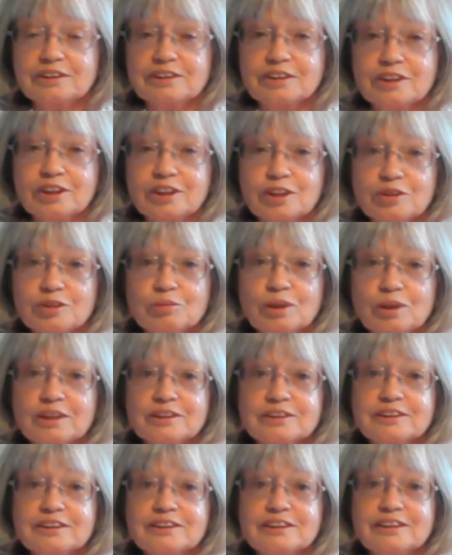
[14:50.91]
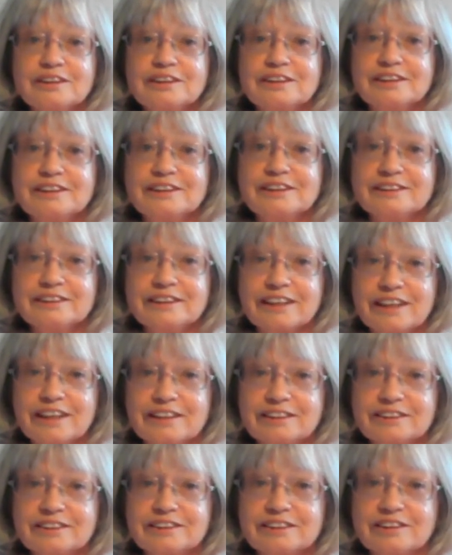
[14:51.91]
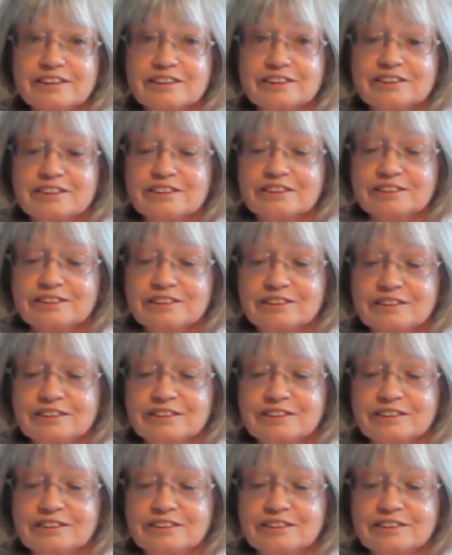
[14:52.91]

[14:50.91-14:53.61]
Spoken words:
no one is against us.